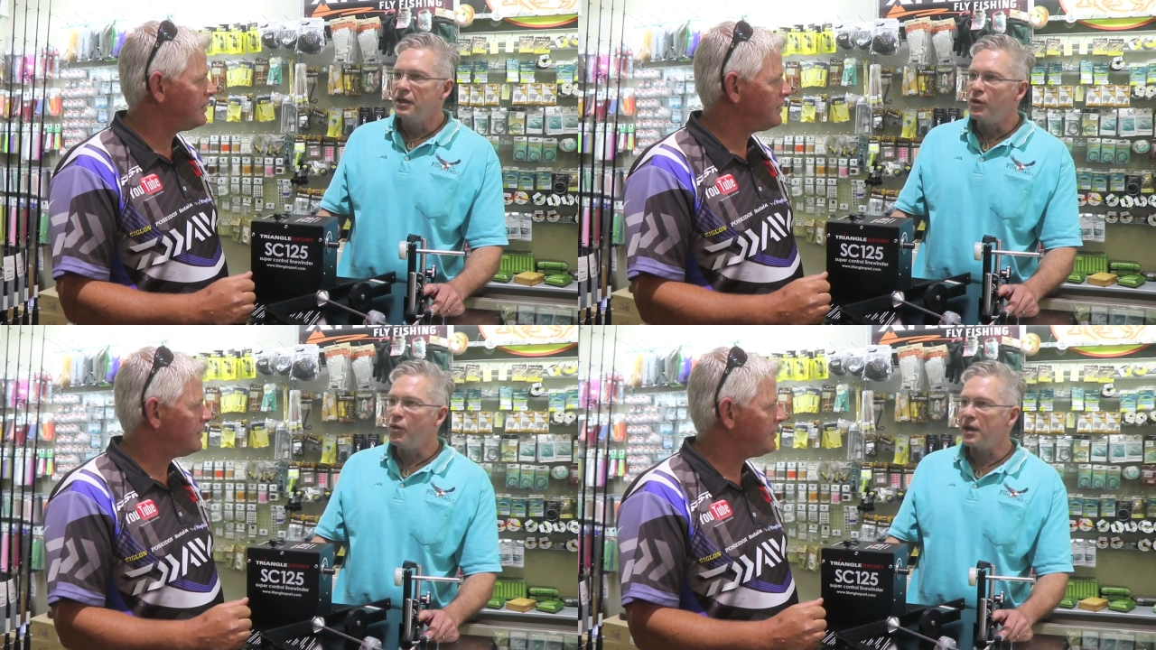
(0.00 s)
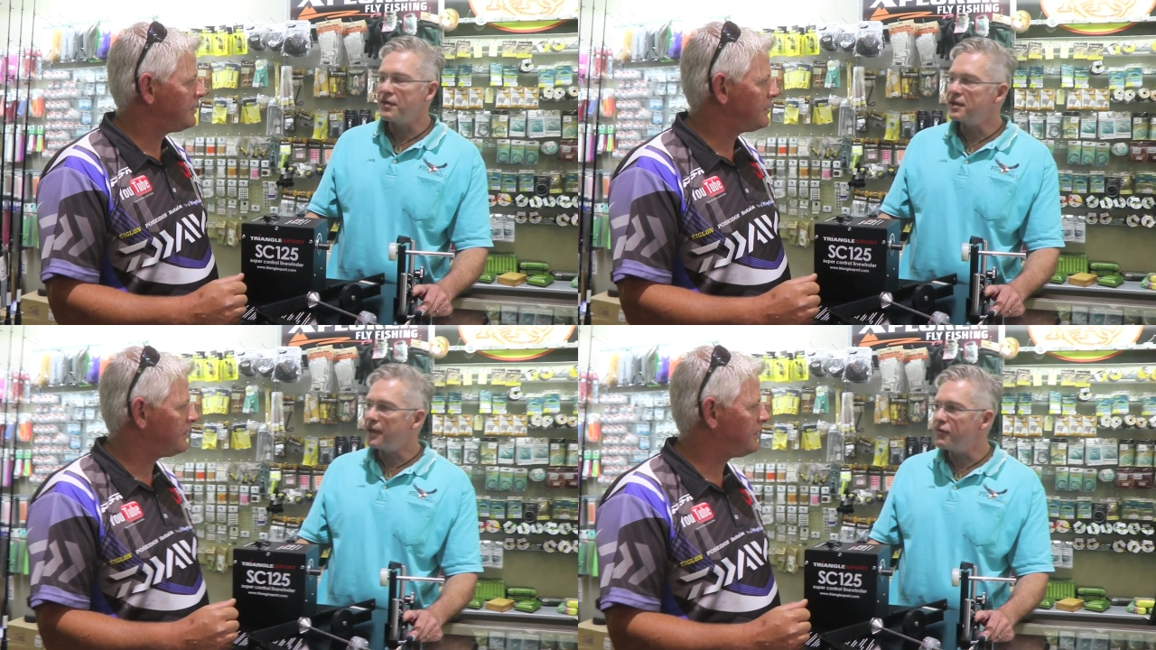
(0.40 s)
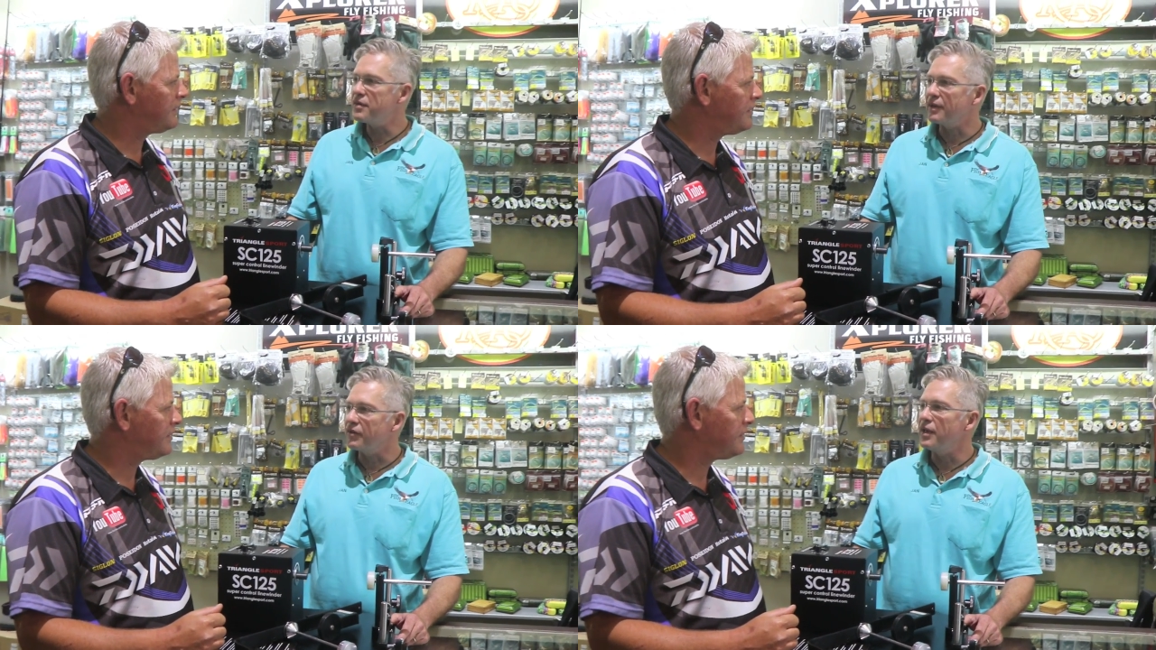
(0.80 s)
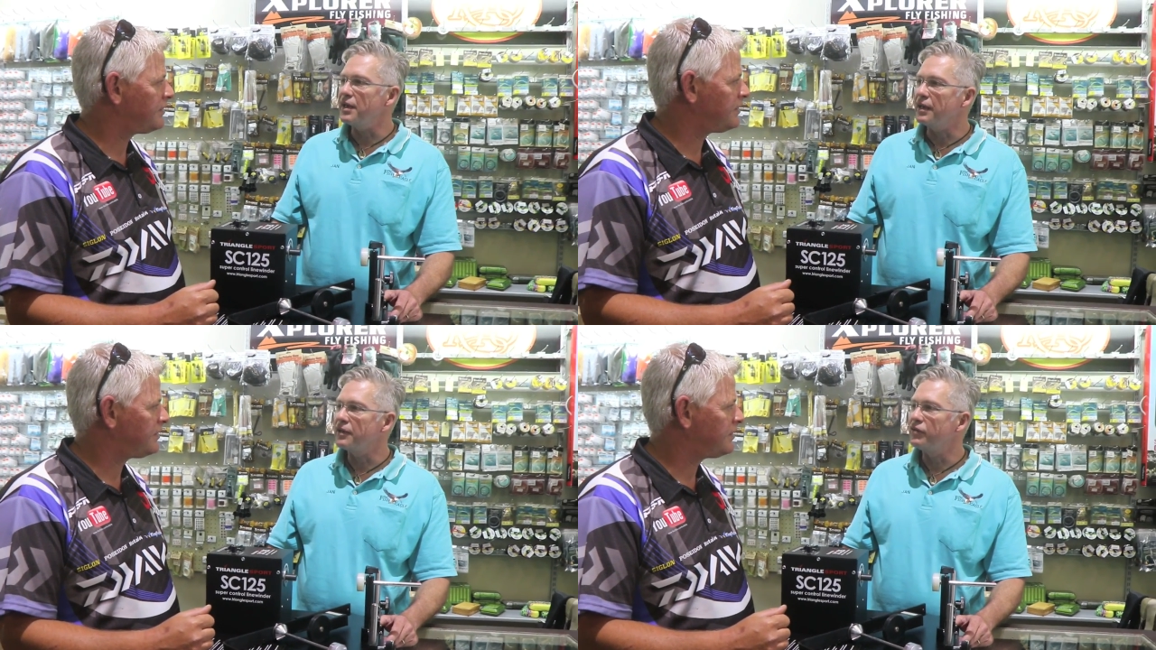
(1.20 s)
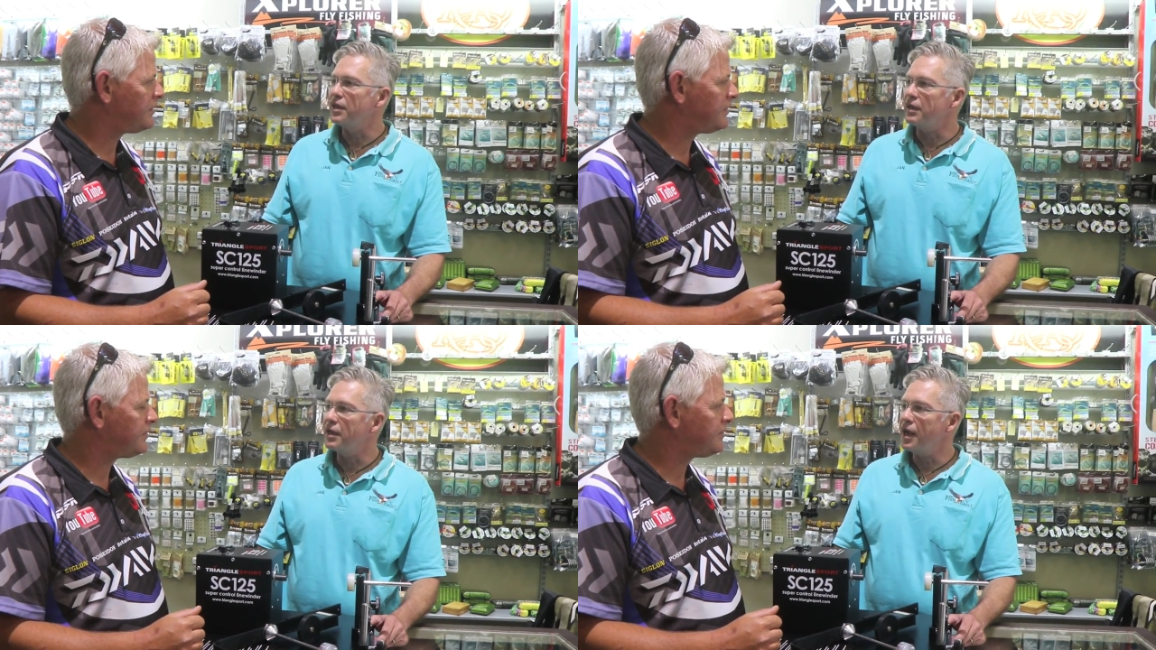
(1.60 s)
Speaker 1: Well, I think everything really,
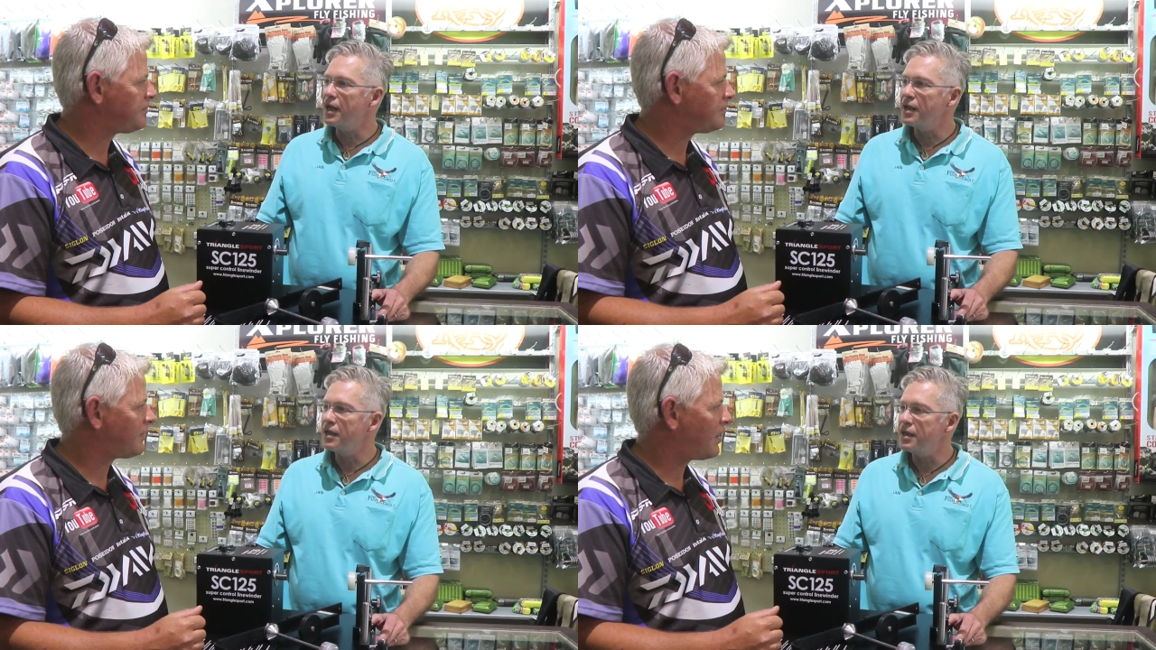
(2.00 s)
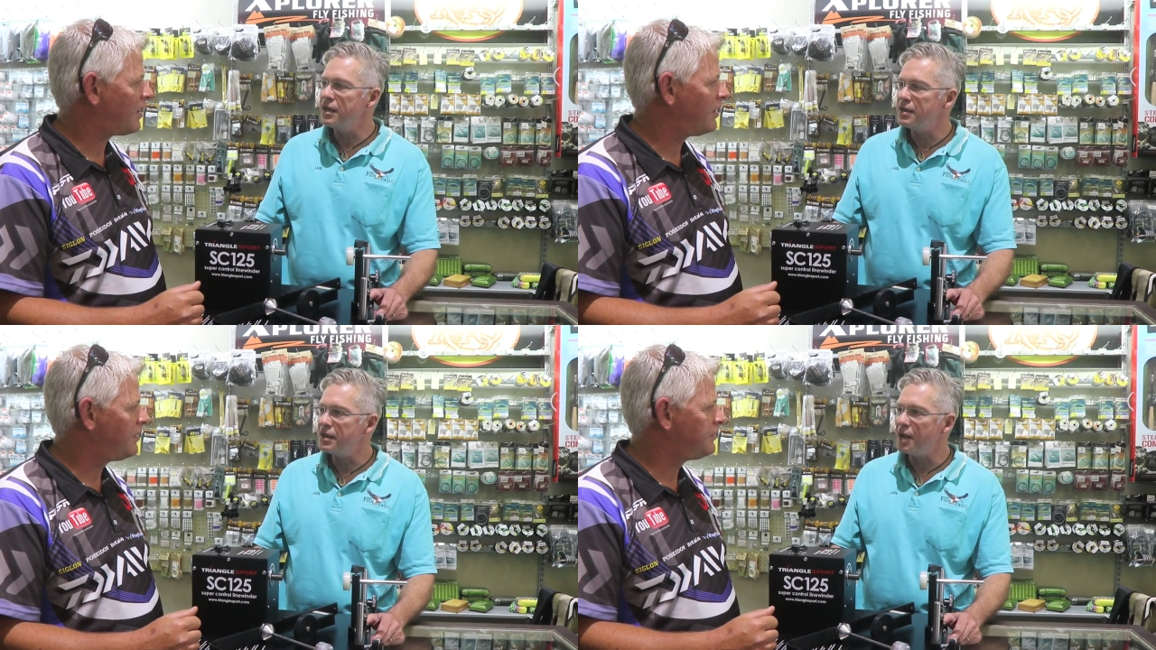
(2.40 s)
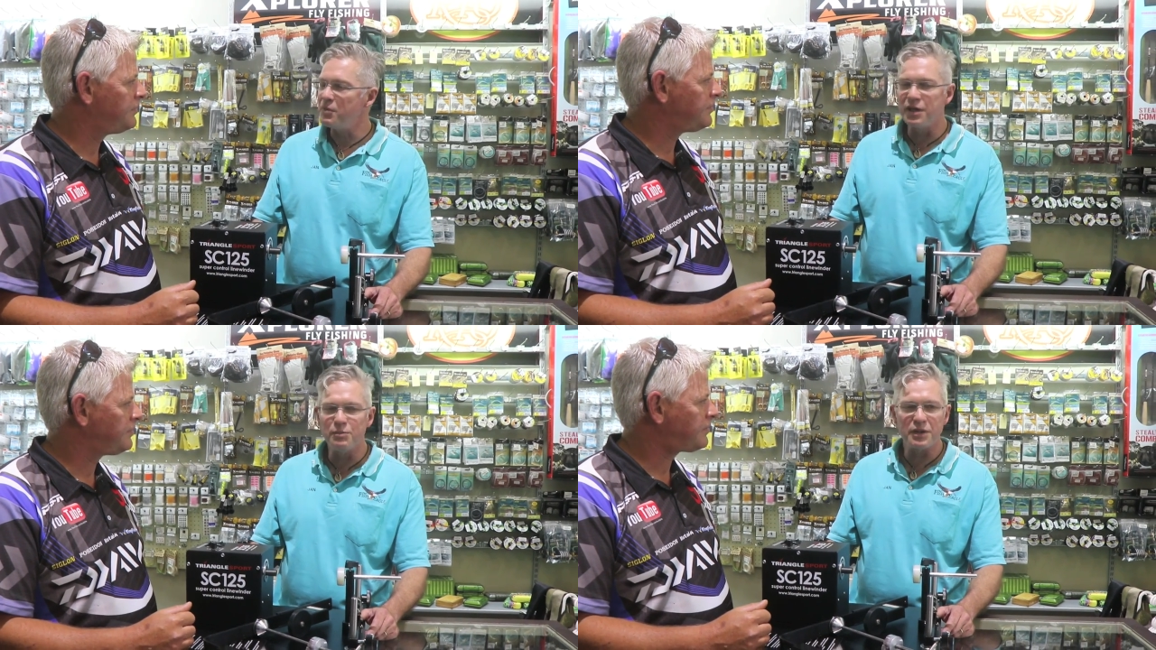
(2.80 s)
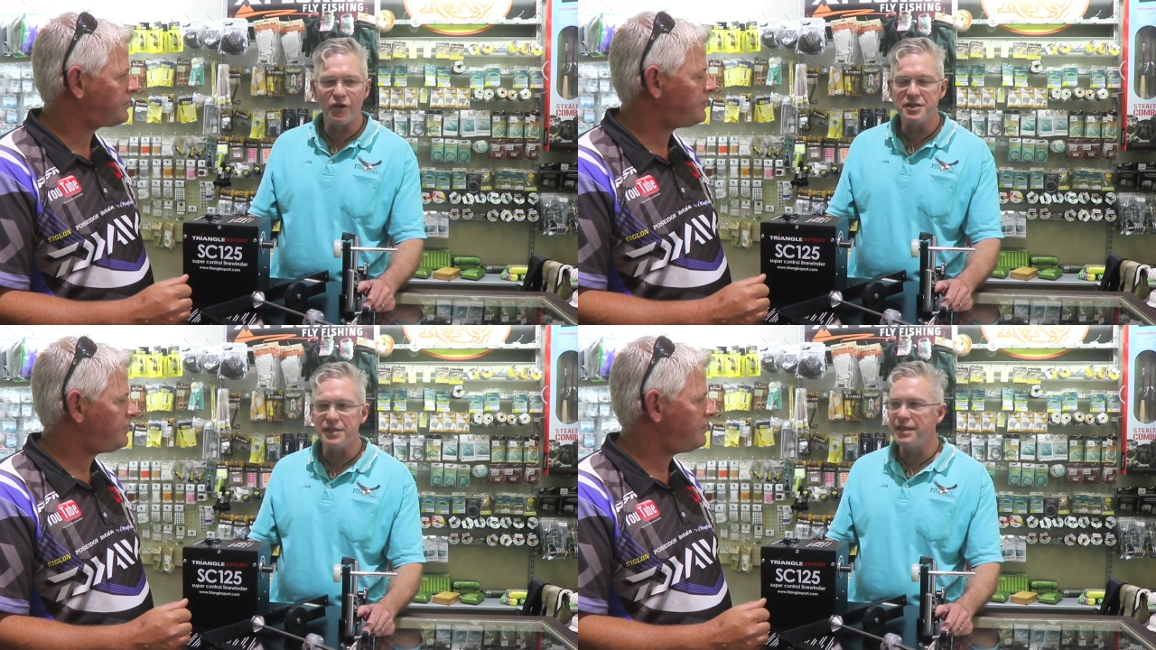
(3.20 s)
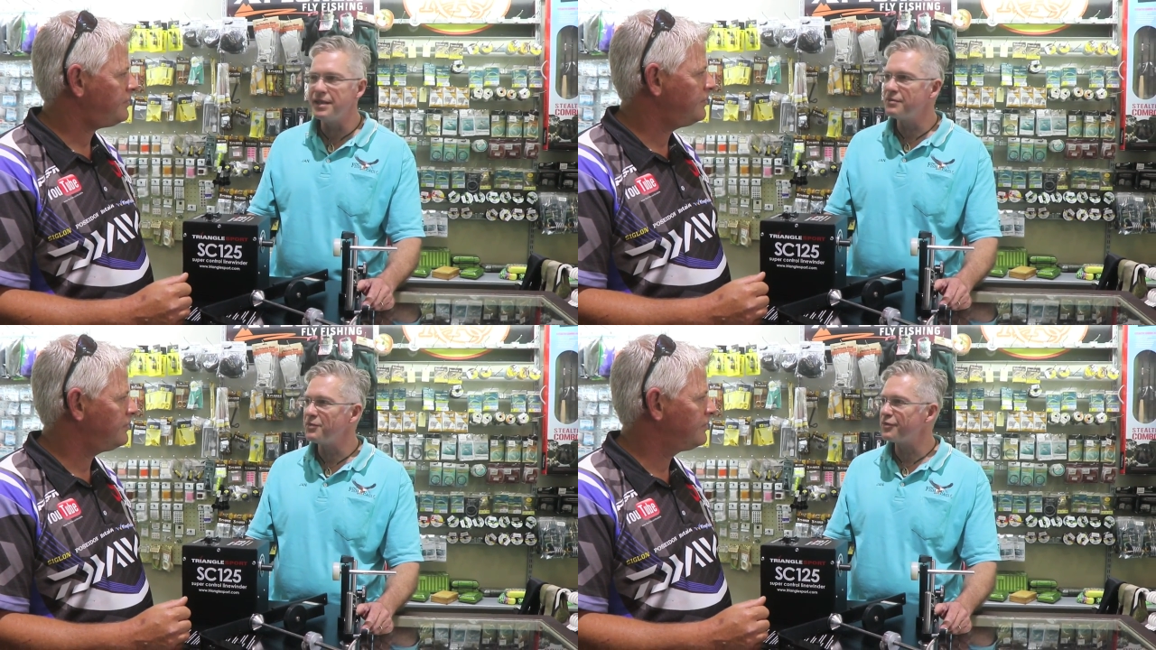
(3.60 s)
really. I am a little bit
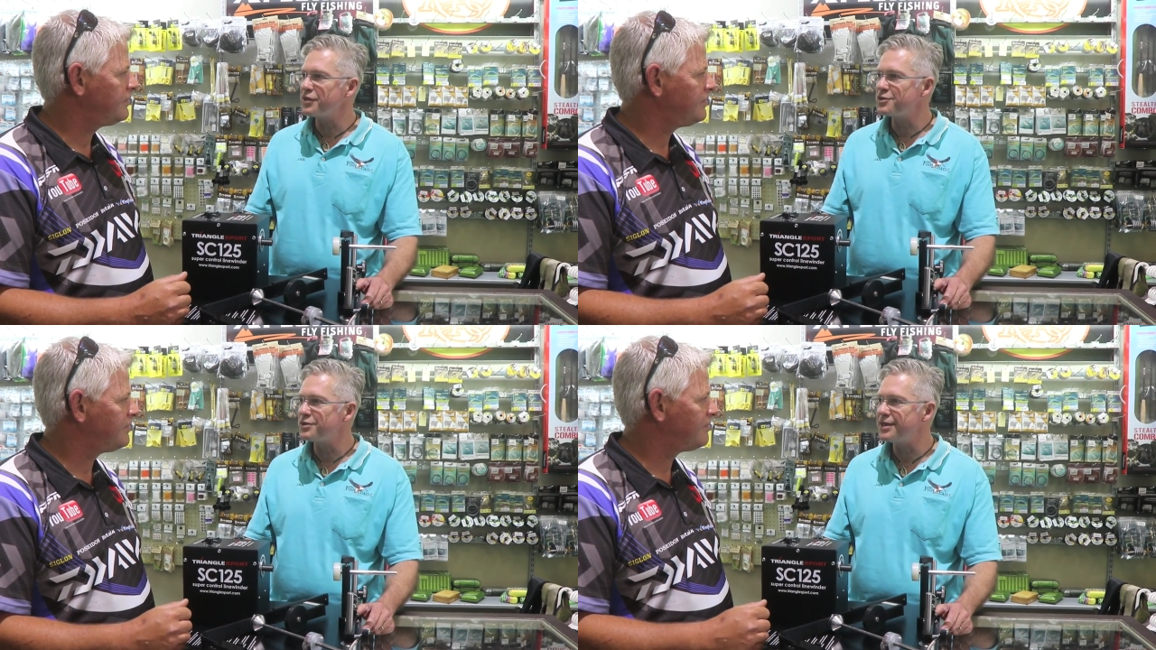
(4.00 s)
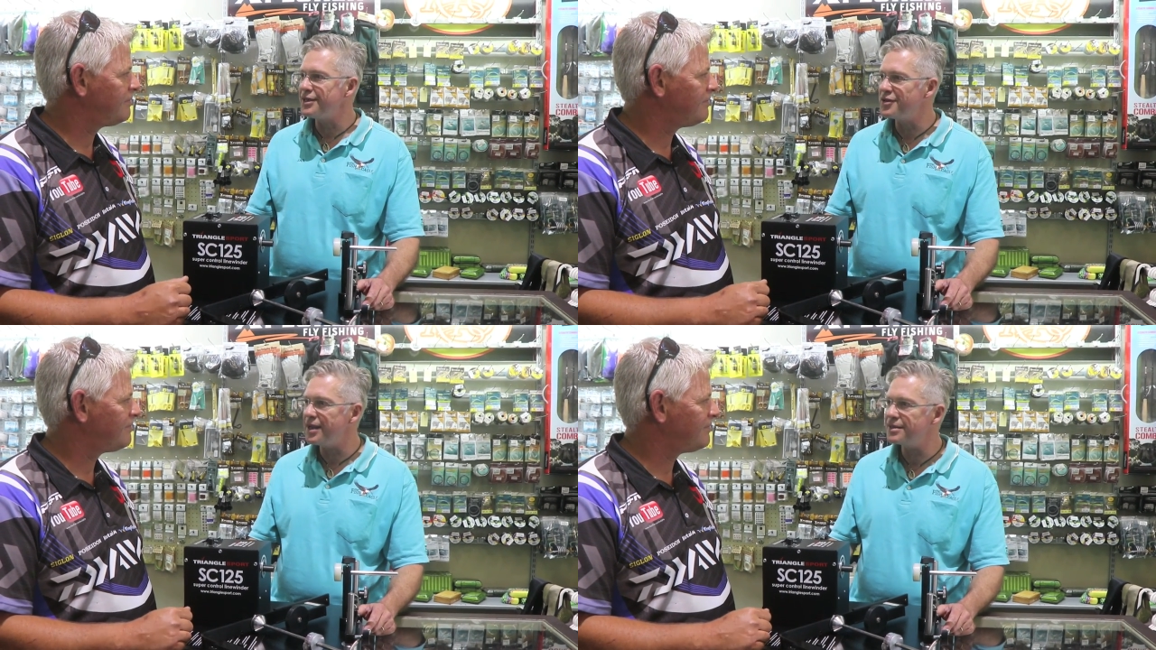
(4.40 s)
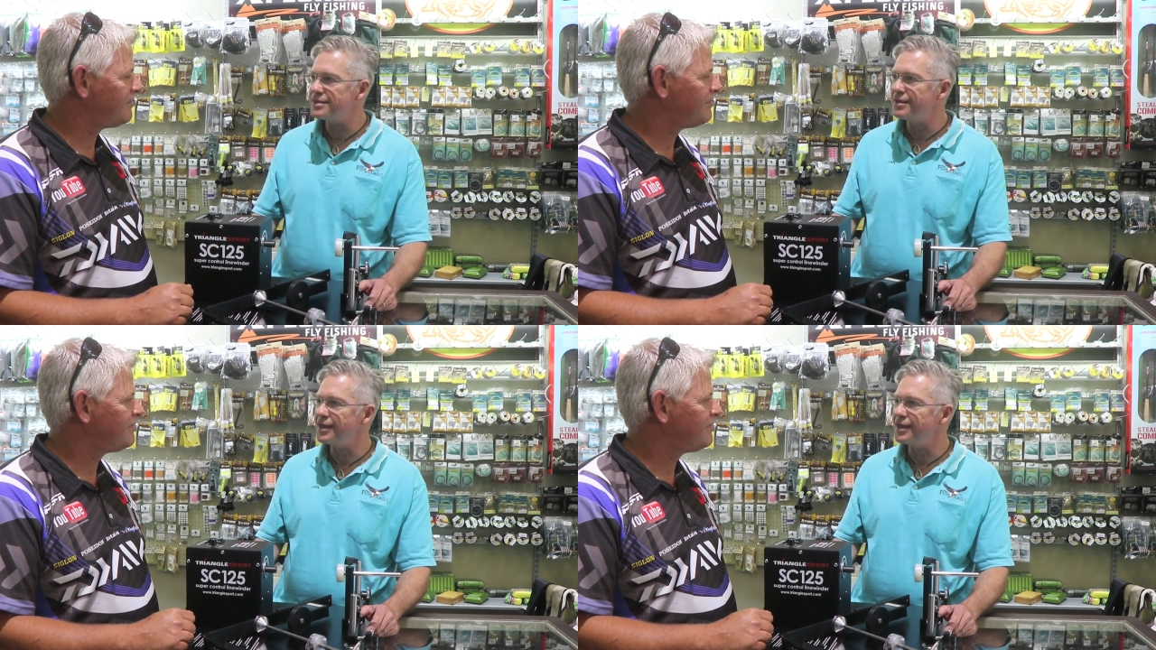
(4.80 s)
OCD, my friends will tell you that,